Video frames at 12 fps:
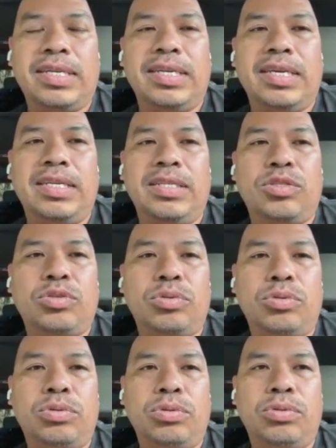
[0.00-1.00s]
And then
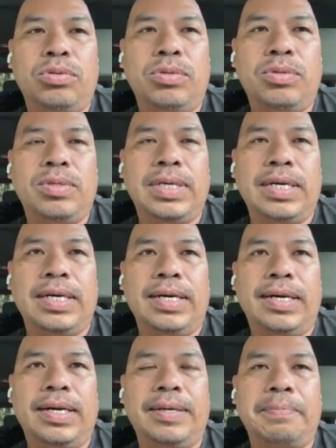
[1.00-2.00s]
two,
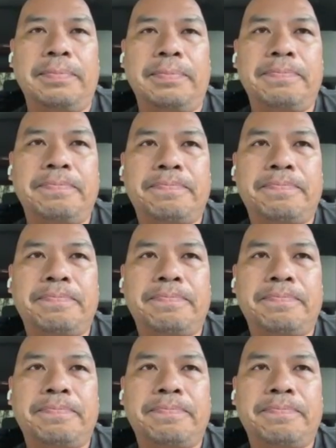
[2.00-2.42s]
um,